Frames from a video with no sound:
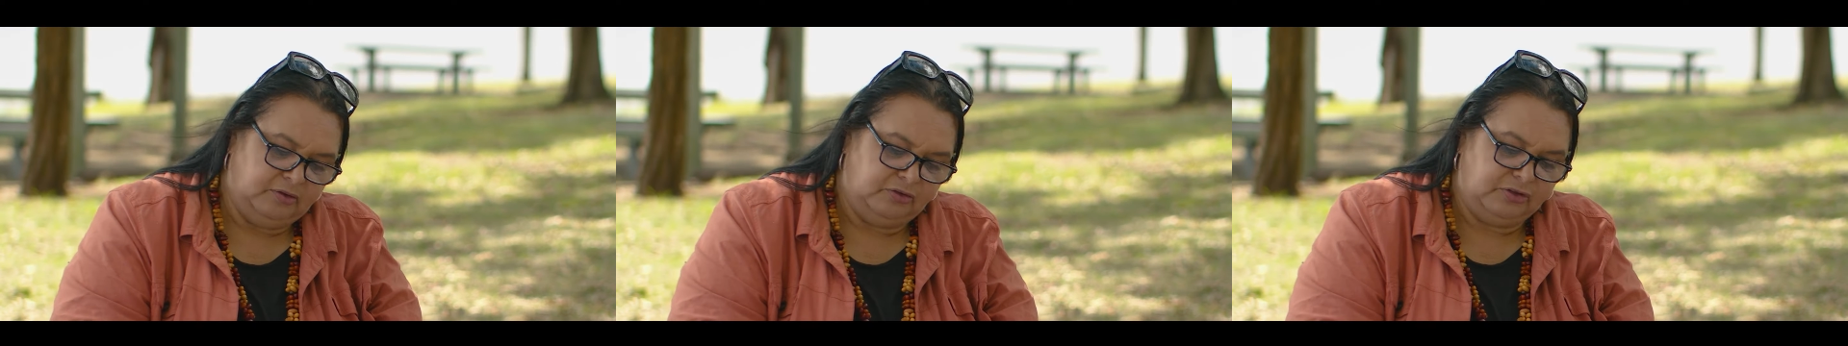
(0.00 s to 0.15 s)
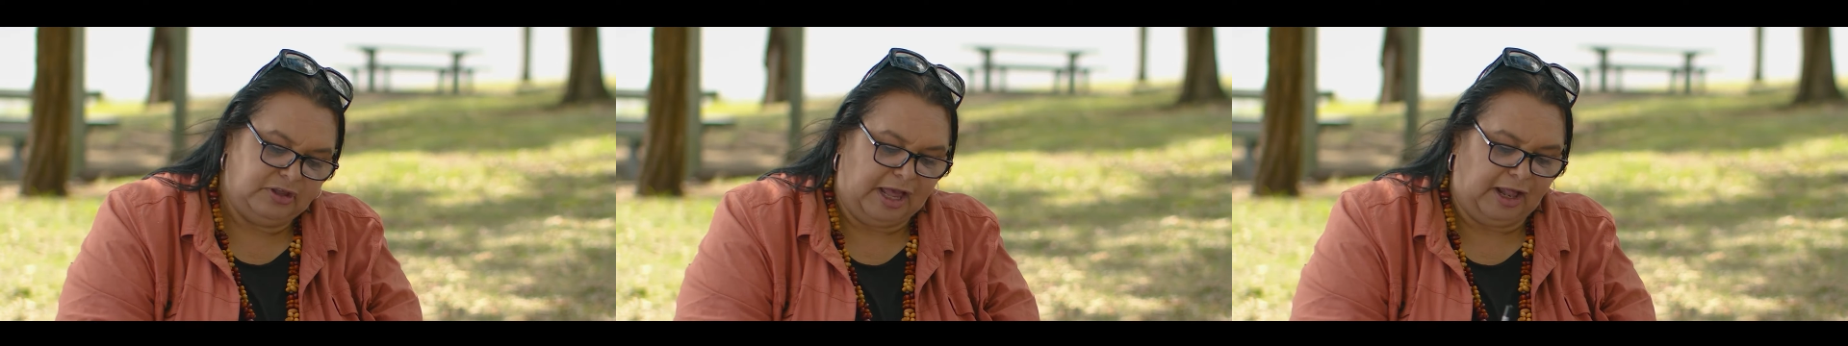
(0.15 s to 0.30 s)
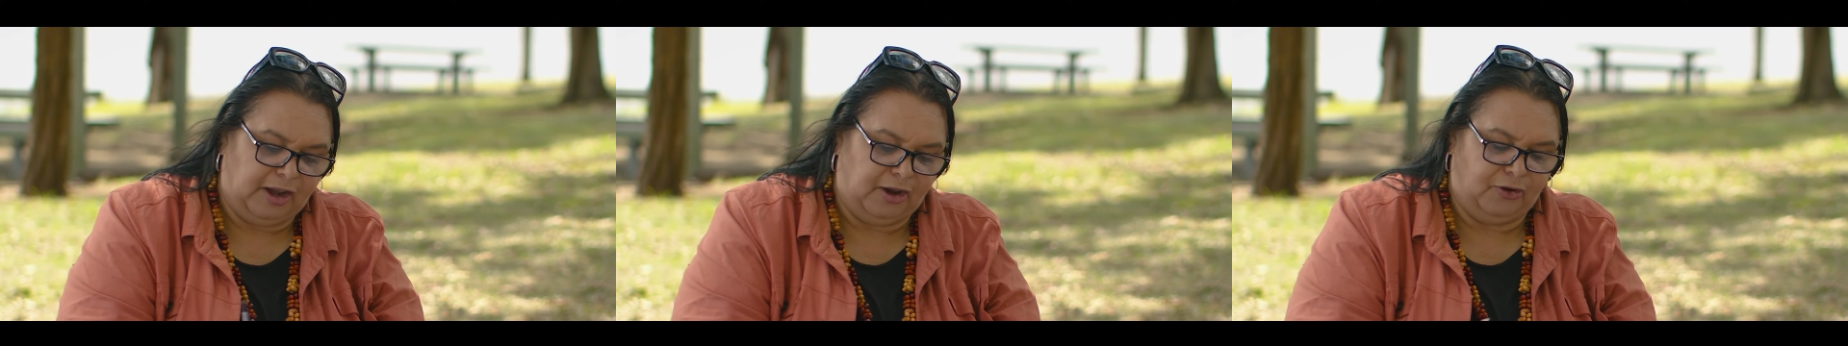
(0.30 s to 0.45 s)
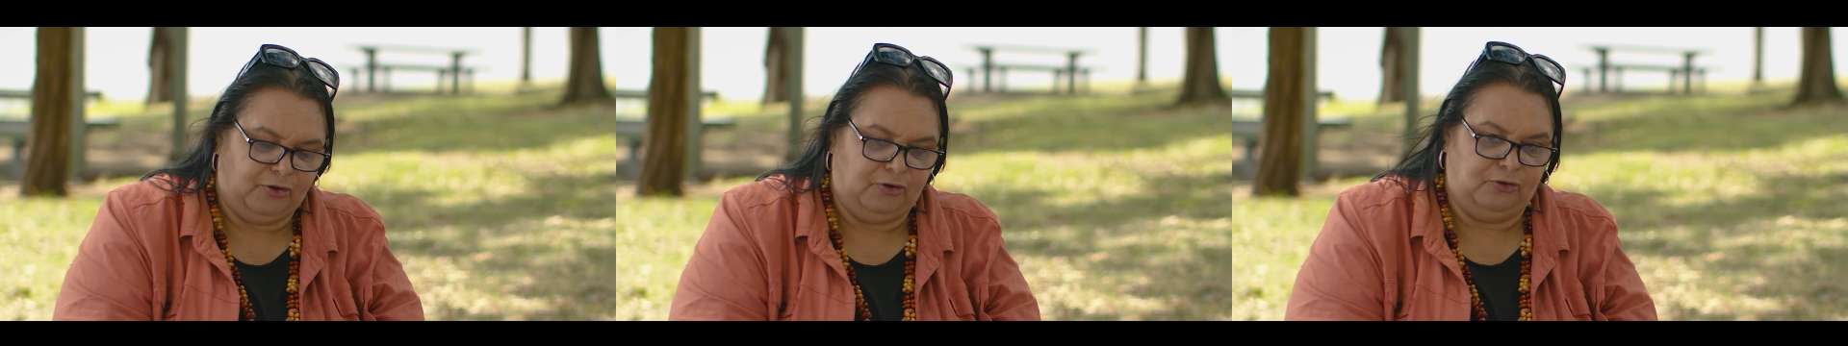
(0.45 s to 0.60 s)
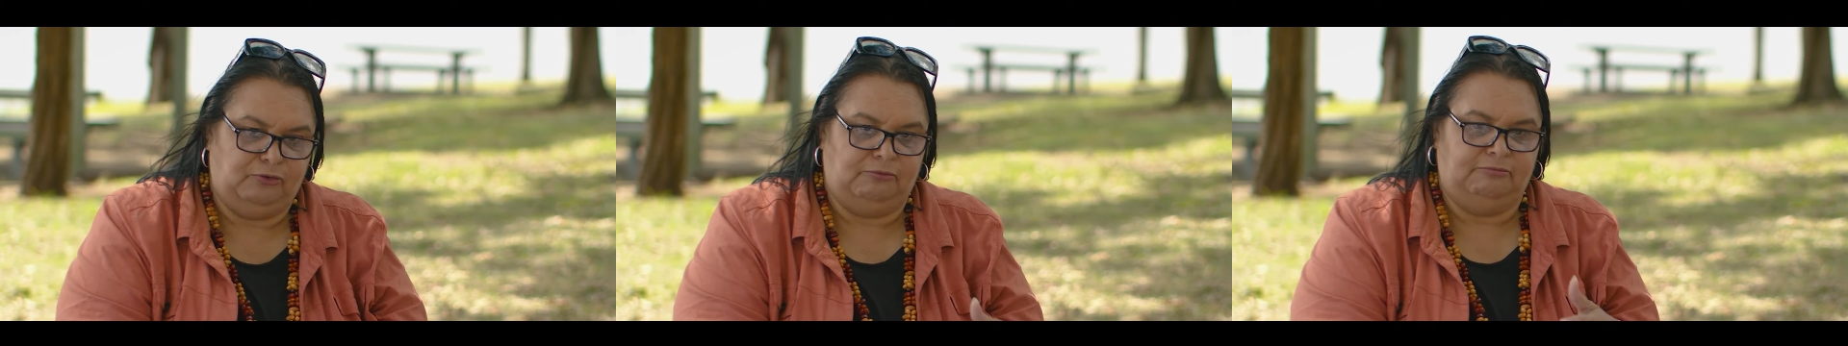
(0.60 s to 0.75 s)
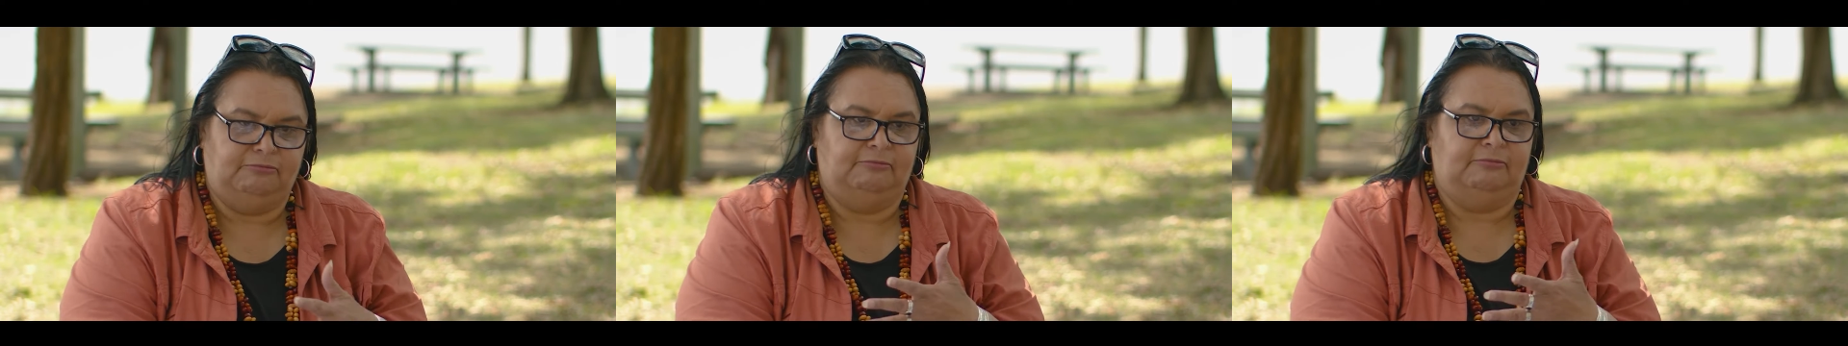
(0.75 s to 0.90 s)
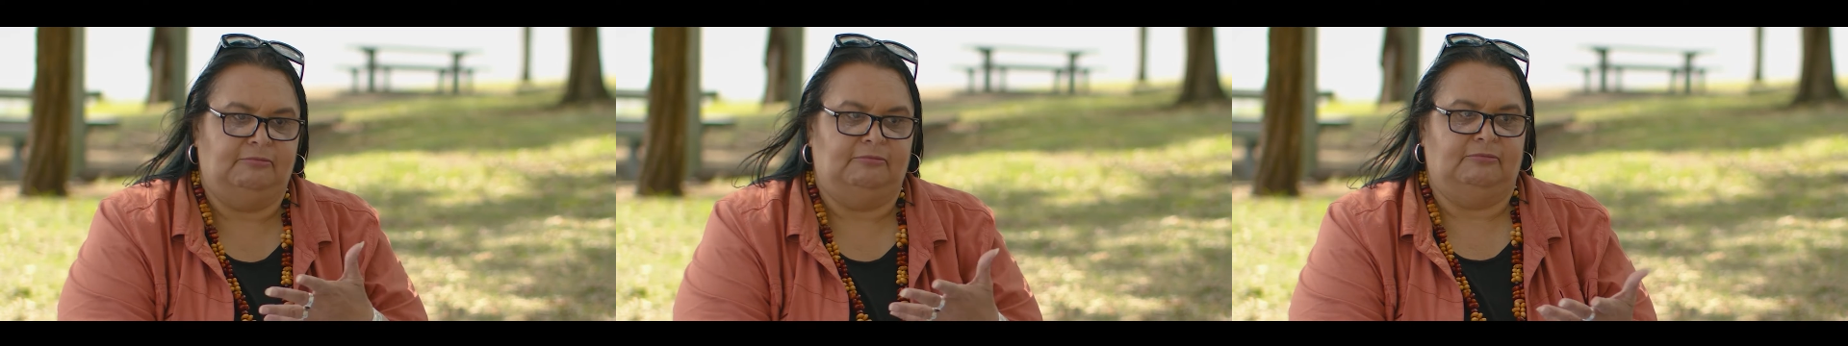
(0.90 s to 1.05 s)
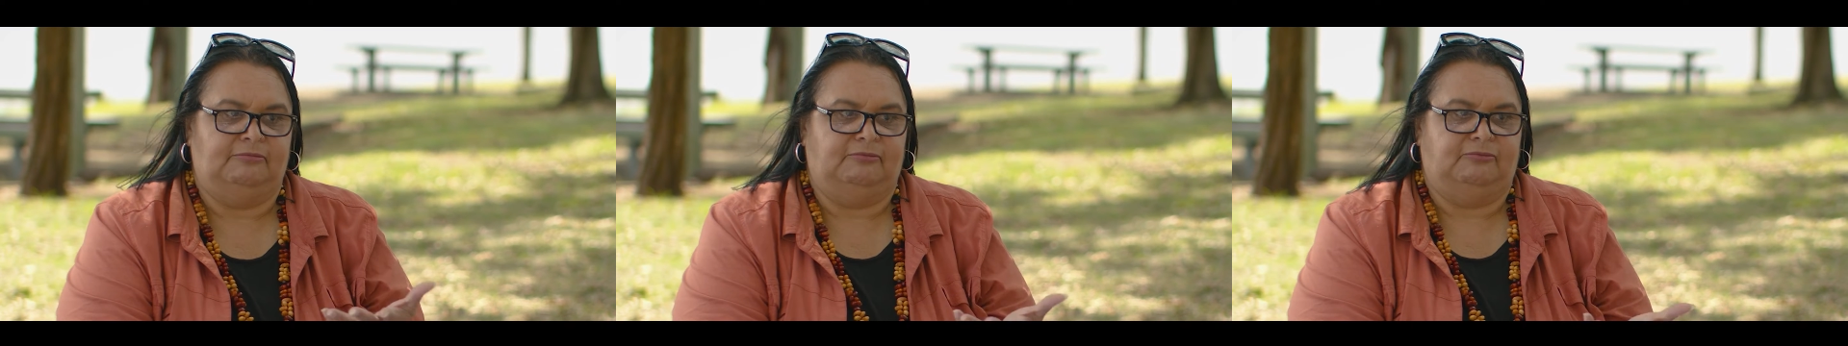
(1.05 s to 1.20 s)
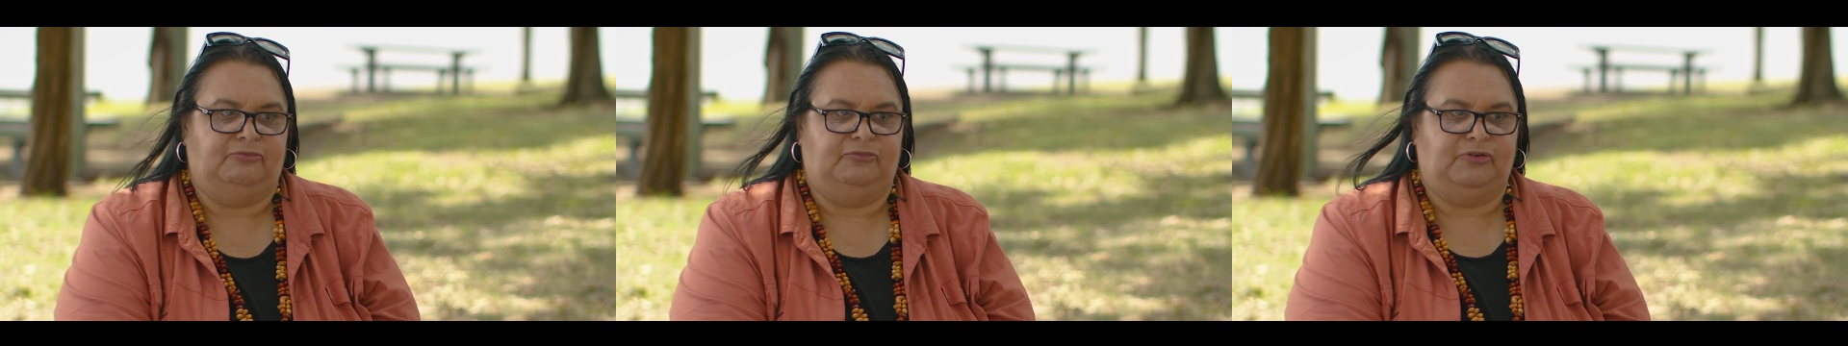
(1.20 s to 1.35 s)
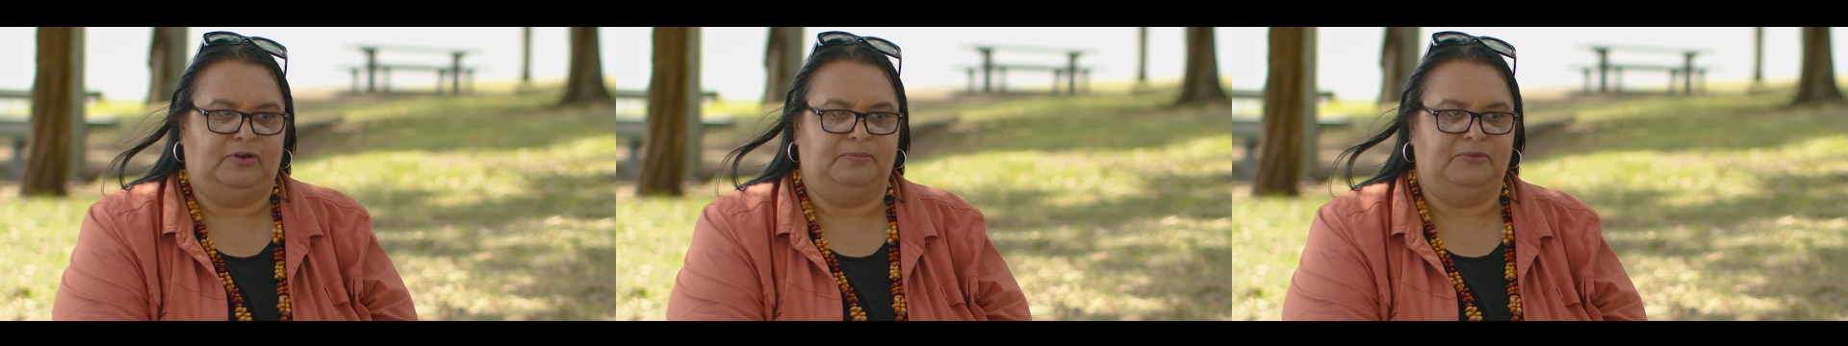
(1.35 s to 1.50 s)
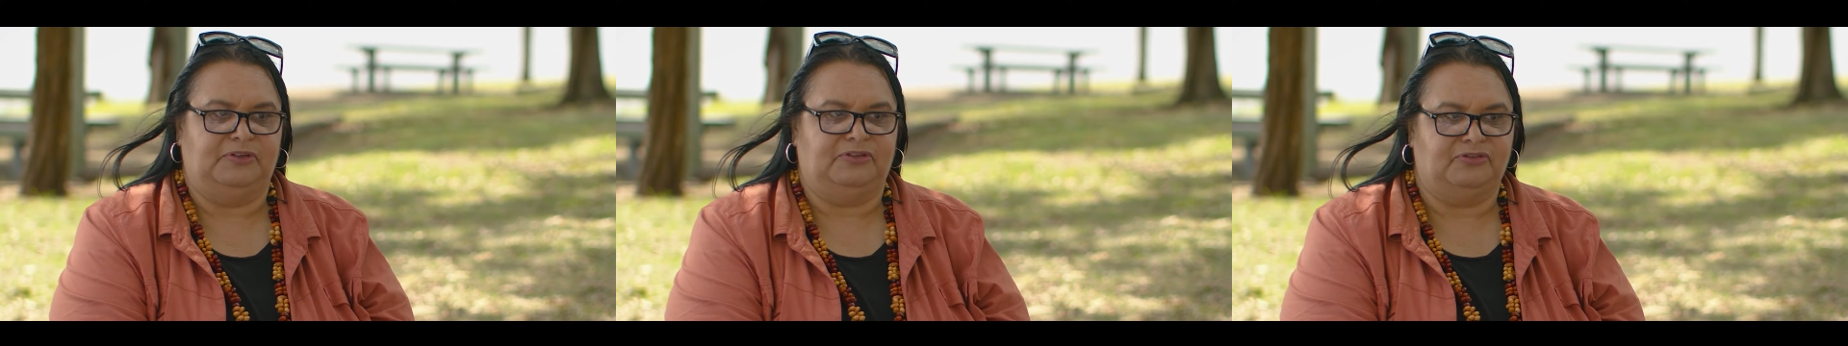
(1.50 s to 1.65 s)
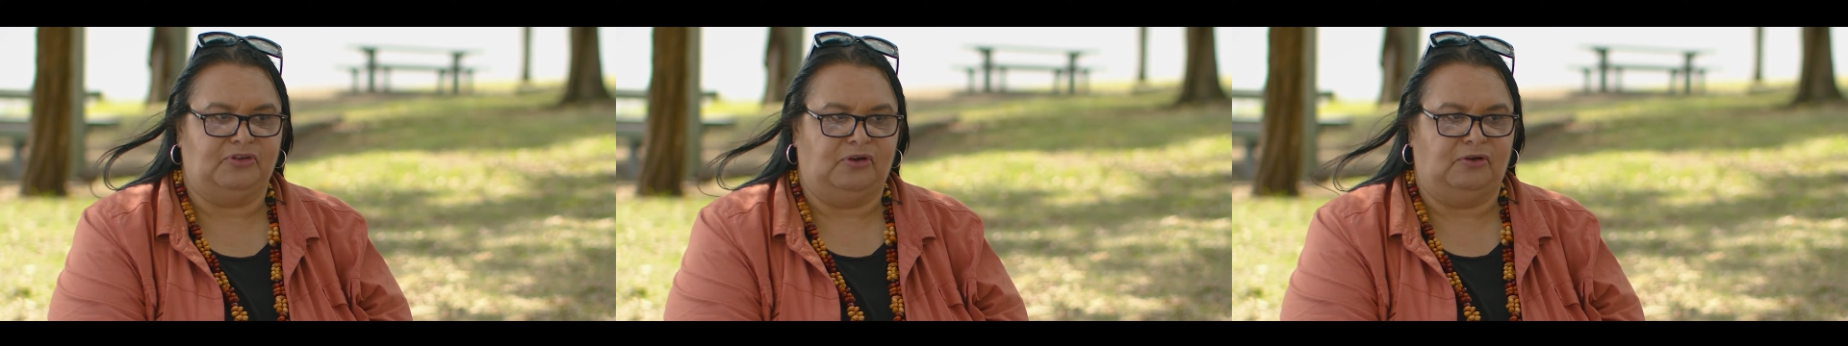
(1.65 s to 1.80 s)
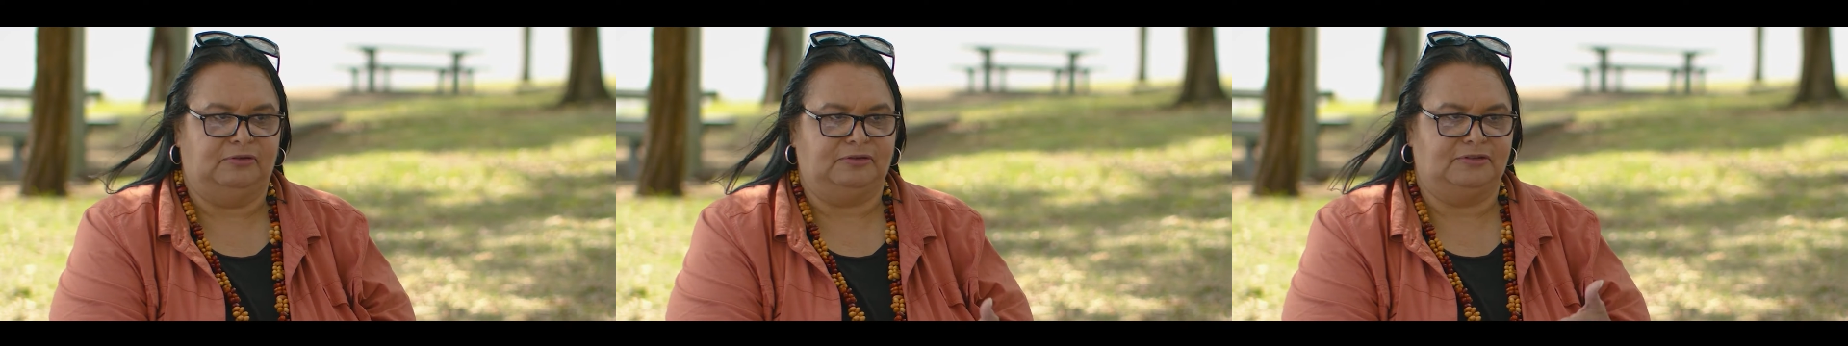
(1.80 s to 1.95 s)
yellow from the
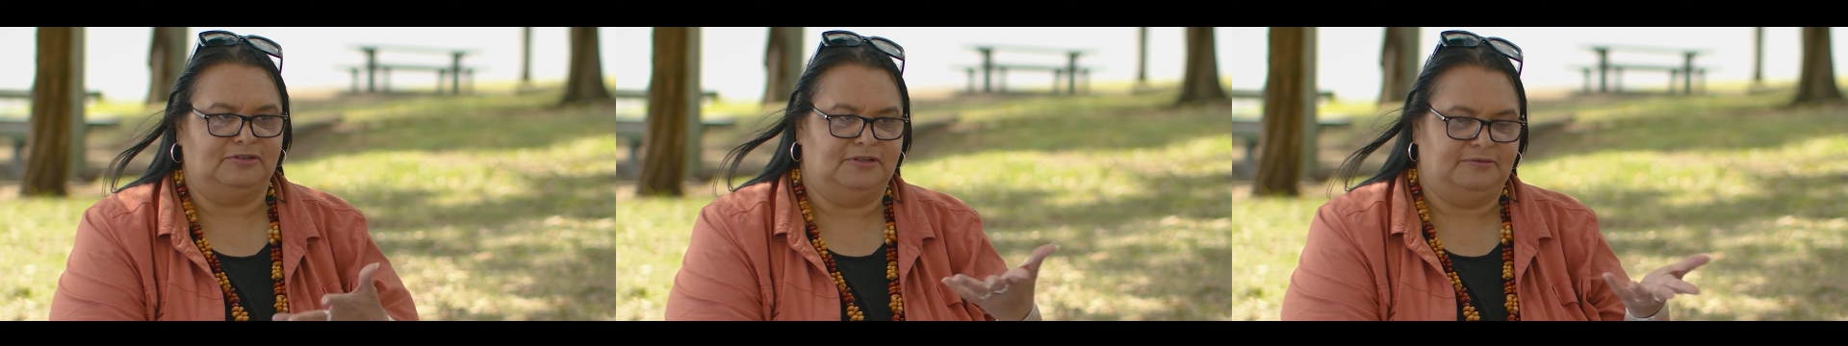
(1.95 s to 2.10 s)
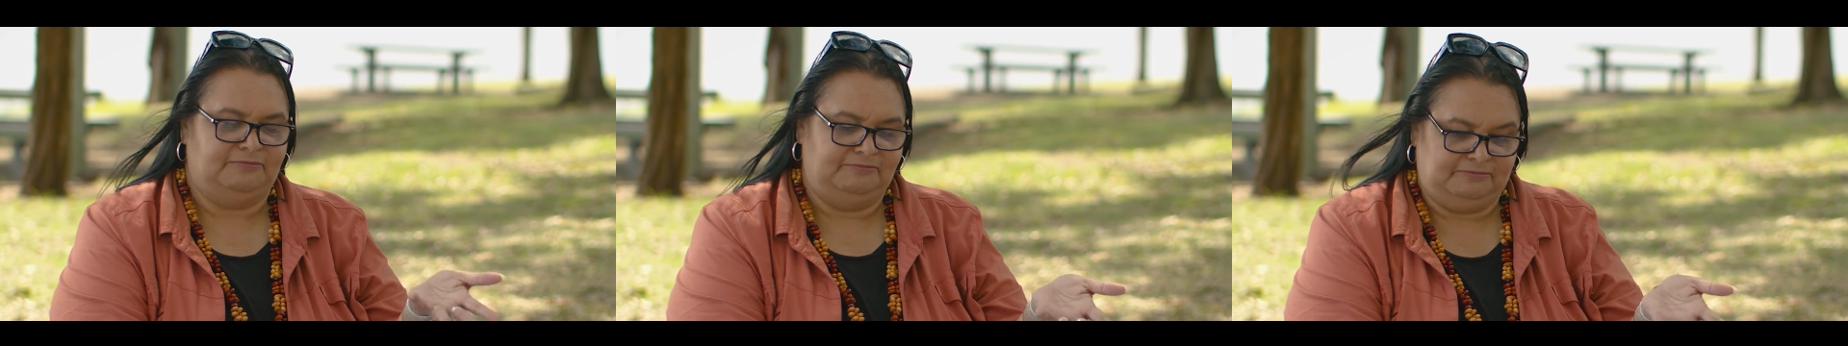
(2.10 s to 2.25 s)
salt